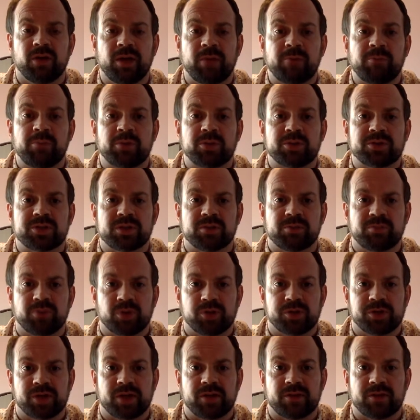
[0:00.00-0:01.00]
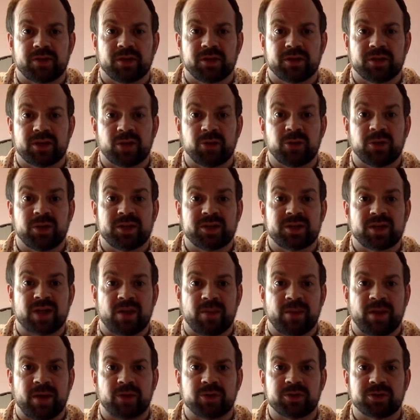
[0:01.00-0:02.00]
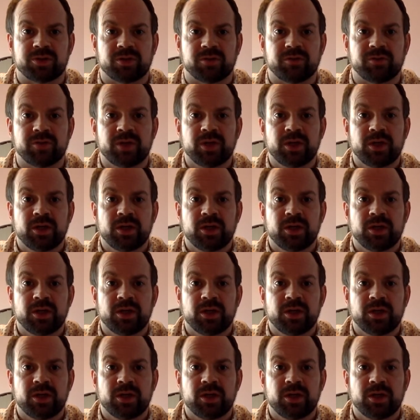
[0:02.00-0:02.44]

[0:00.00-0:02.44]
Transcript: inputs to the project that don't need to come out of